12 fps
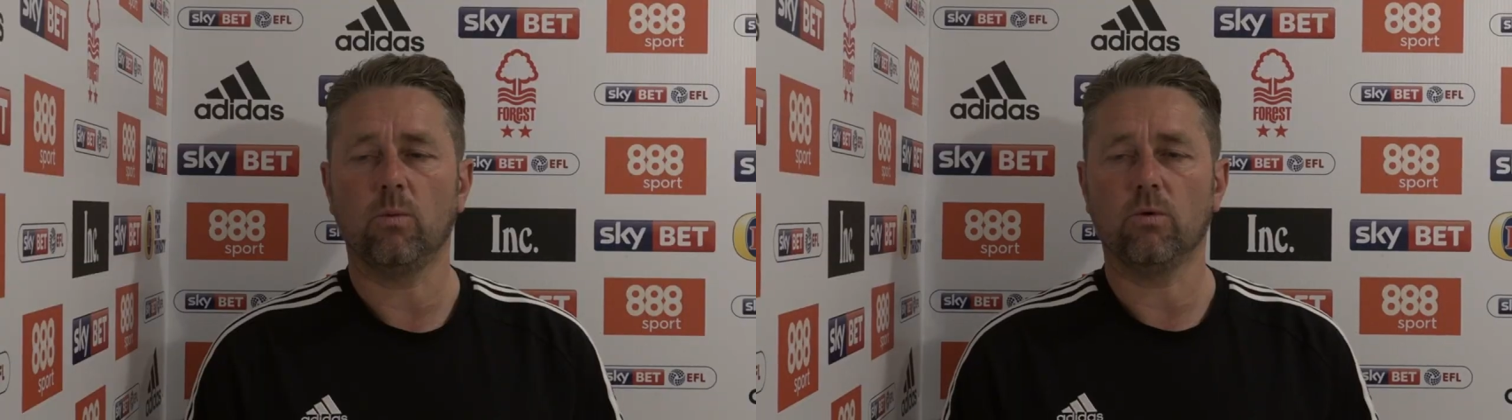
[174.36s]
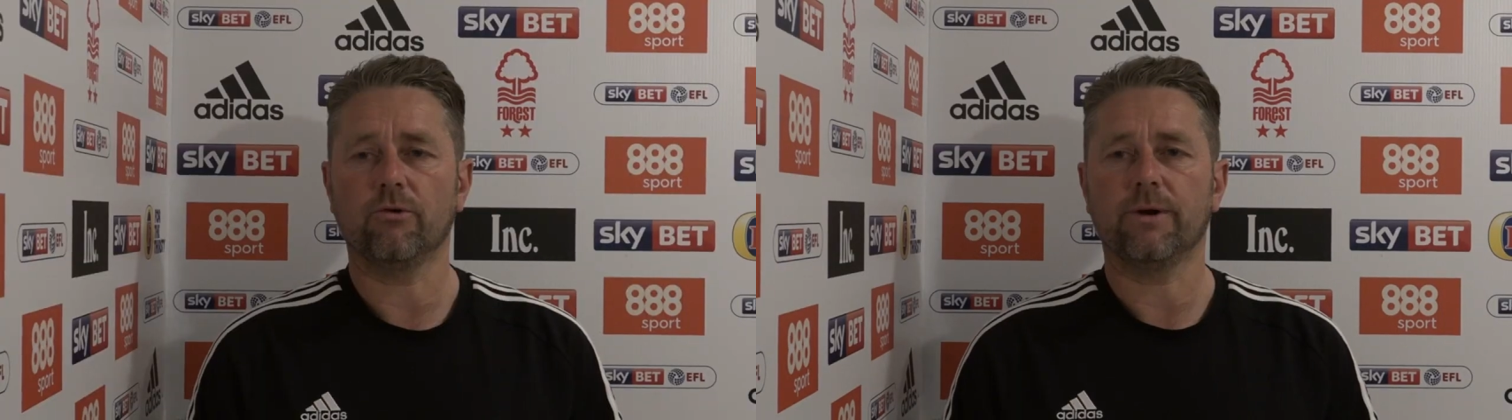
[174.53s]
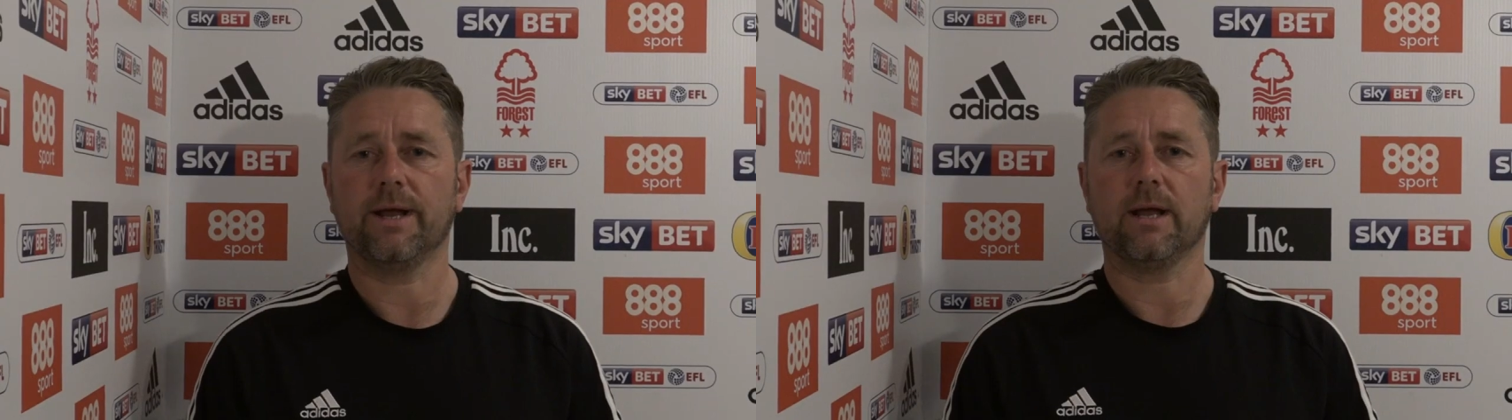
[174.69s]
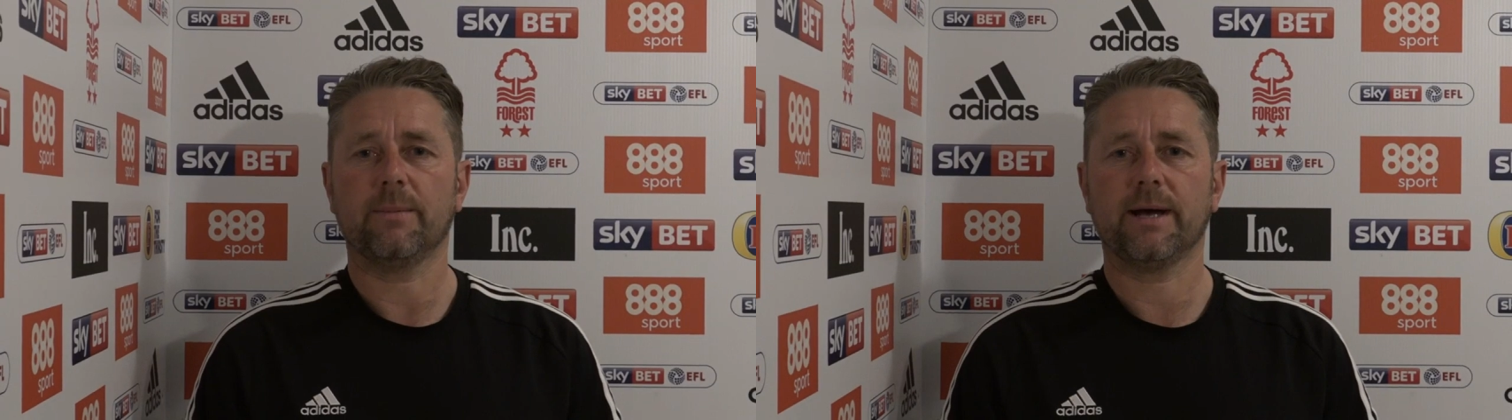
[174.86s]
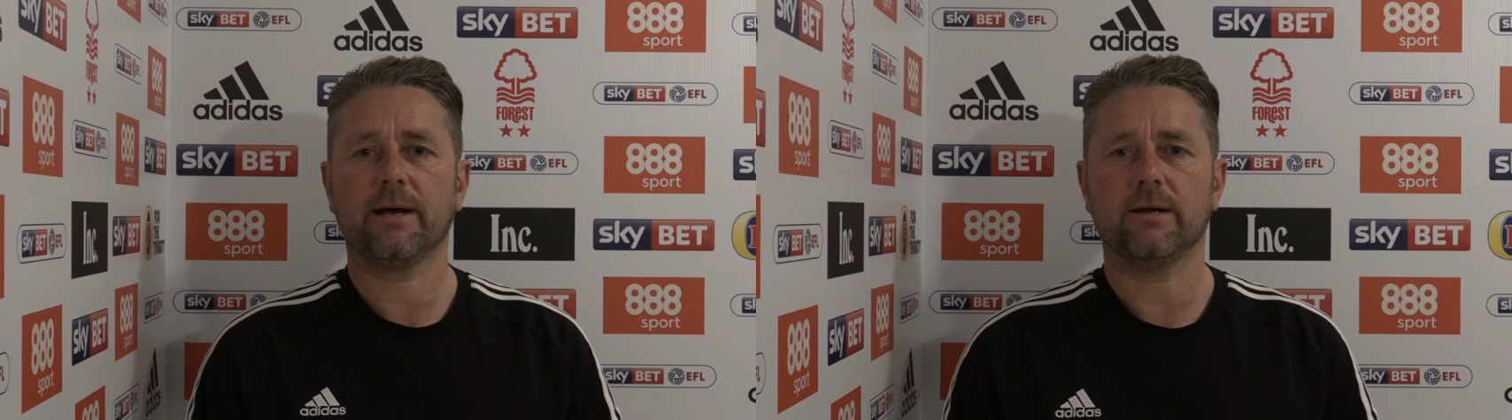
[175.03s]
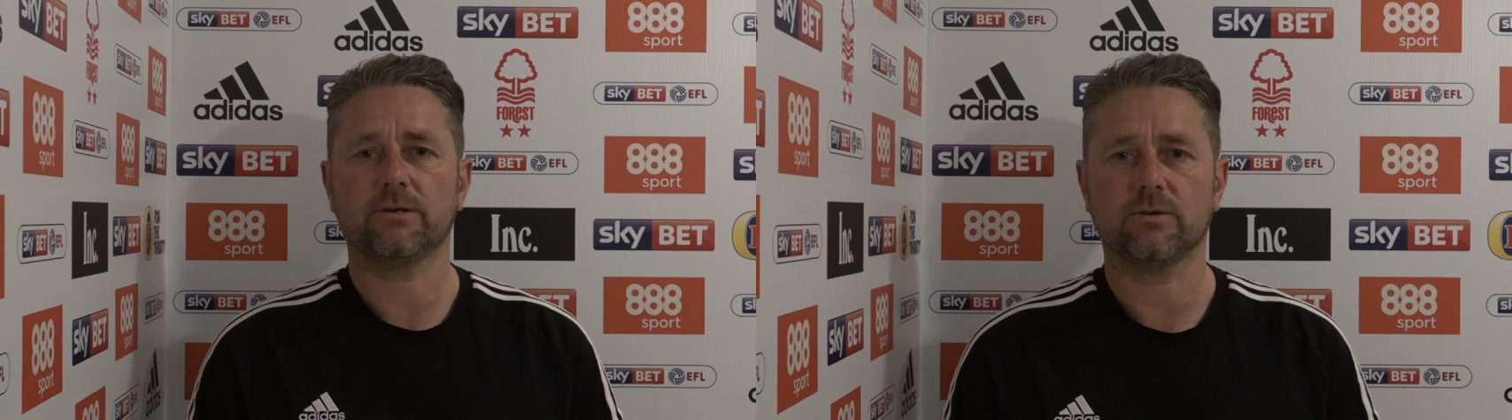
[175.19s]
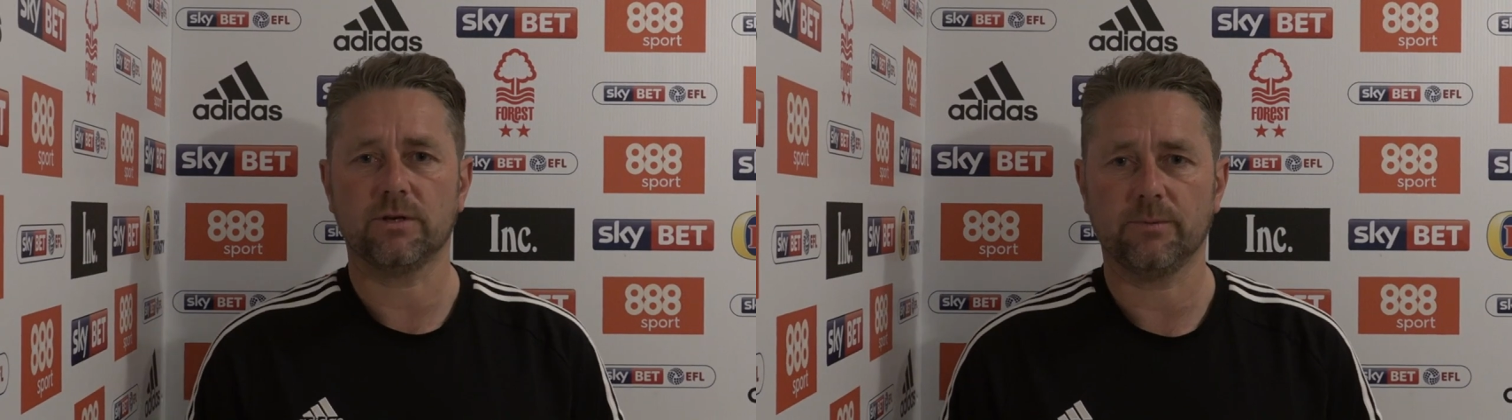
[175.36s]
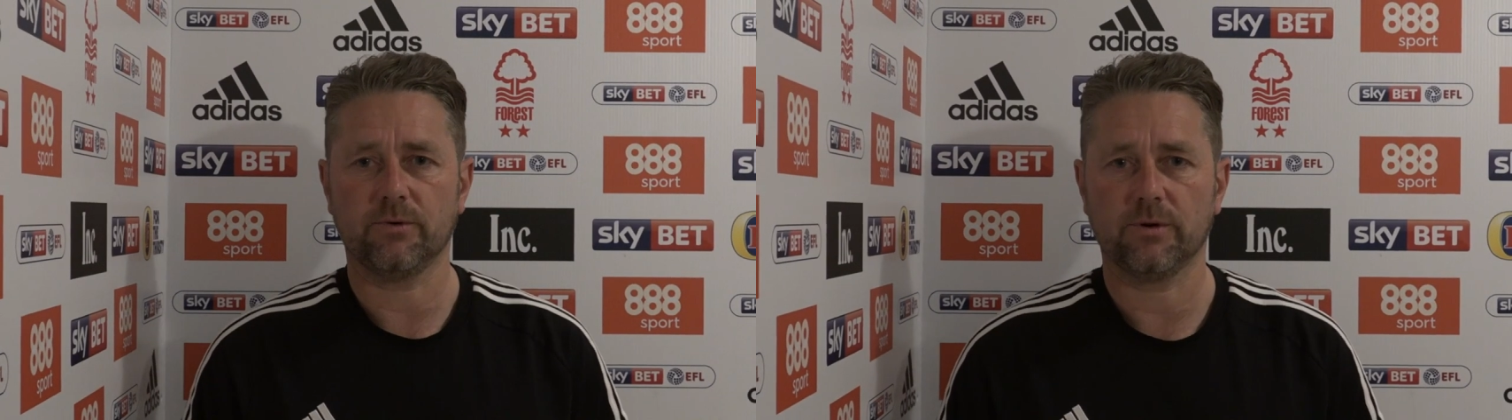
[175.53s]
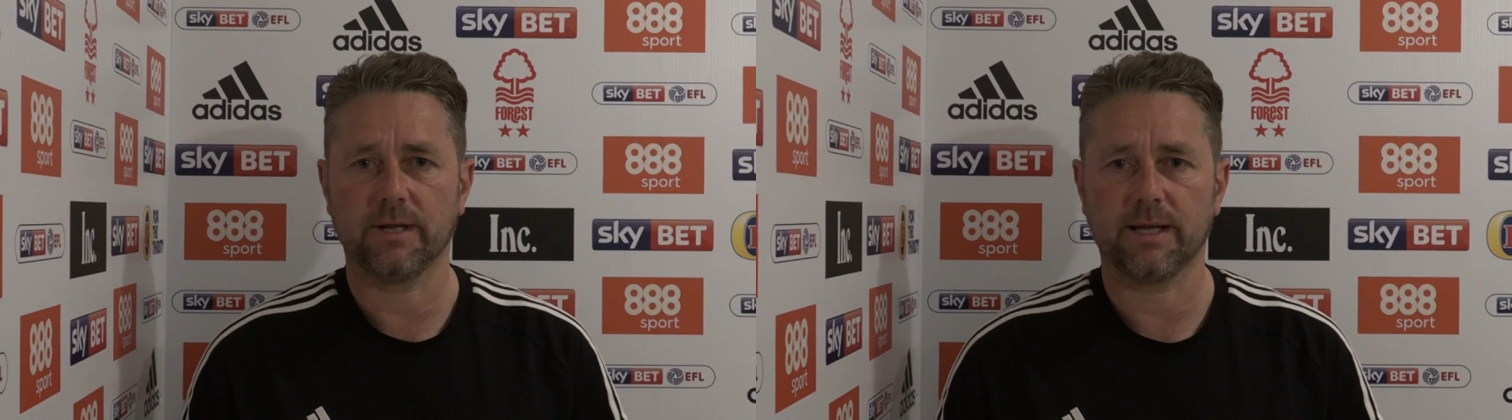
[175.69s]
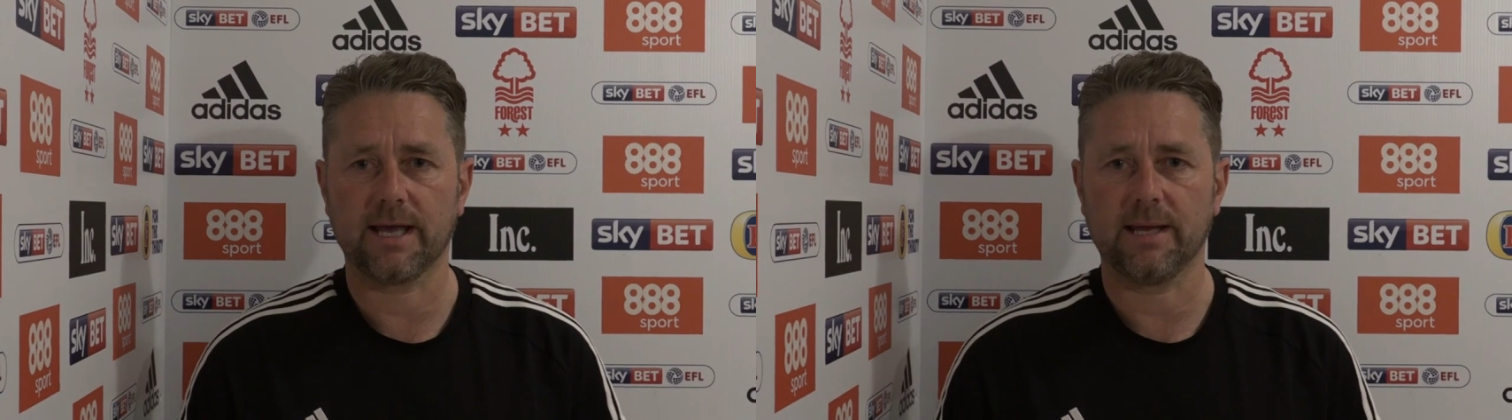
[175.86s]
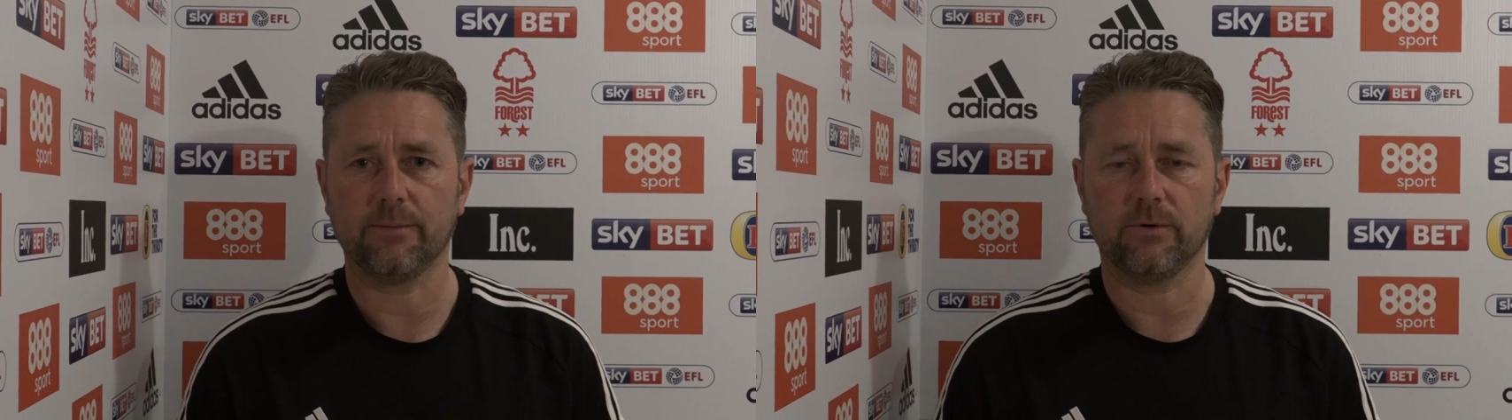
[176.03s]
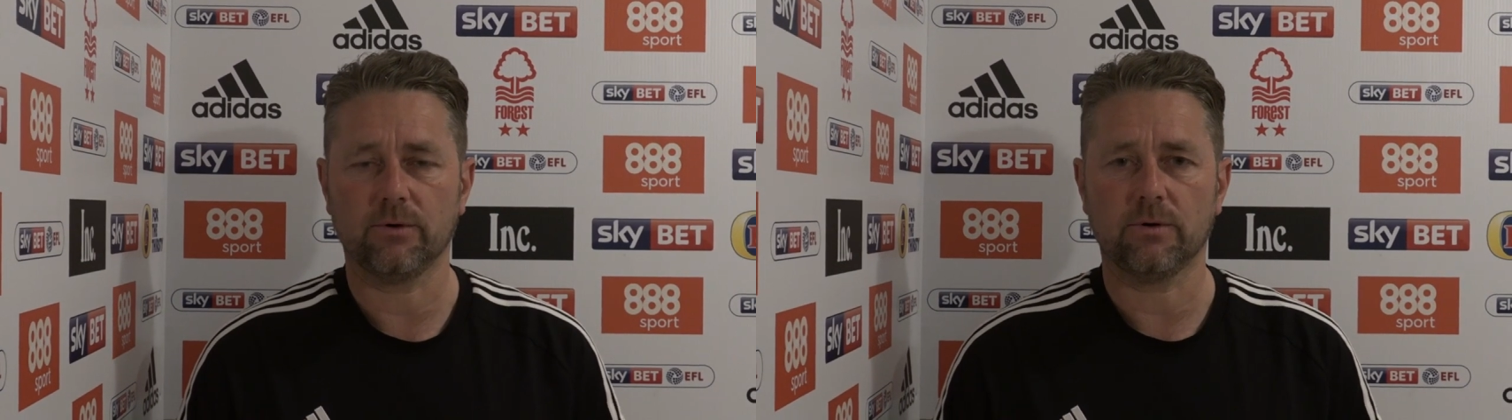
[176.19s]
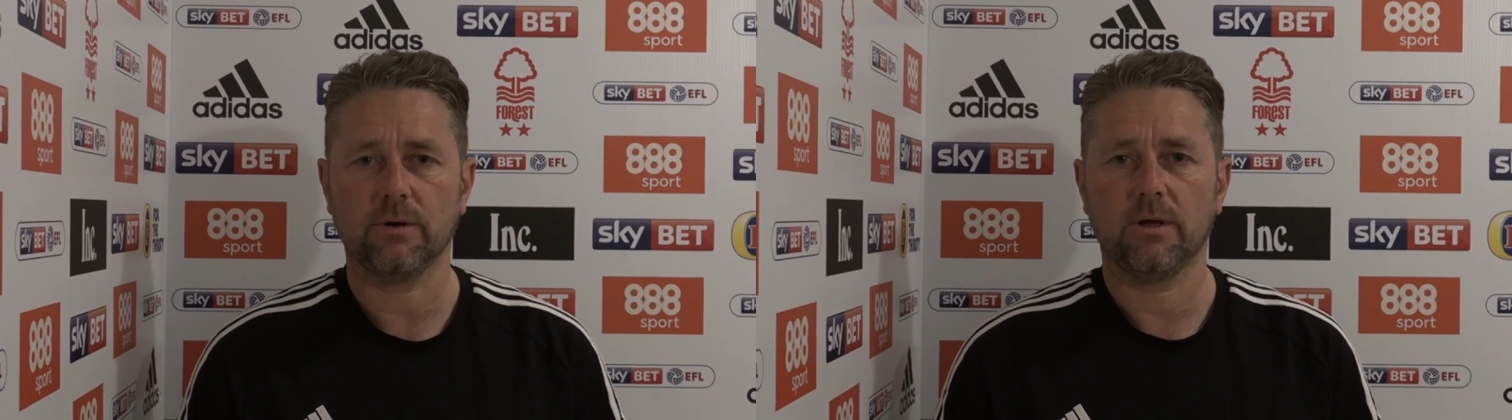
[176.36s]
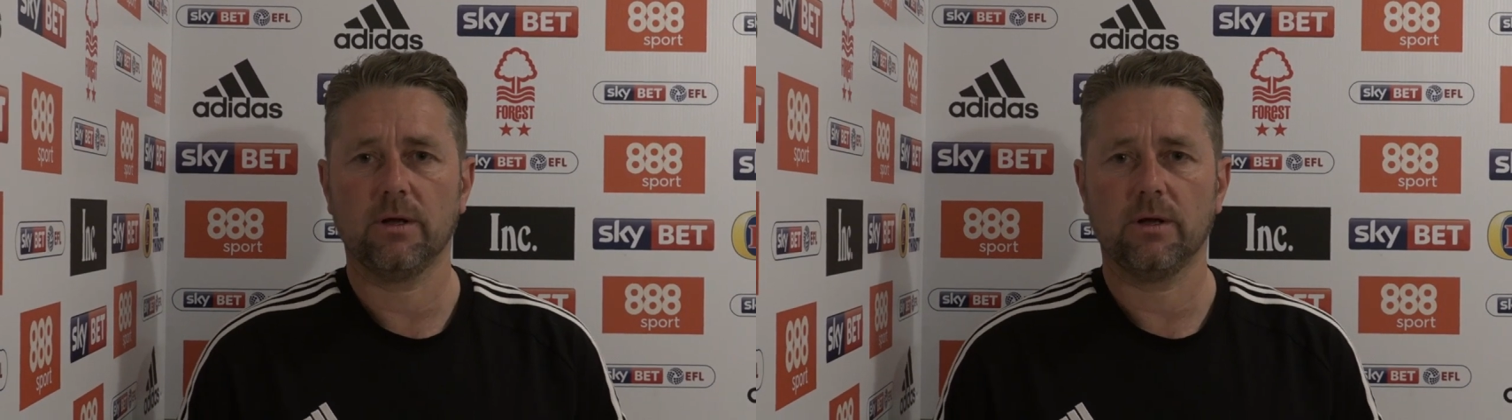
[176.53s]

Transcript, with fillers: worrying about a Sunday morning game or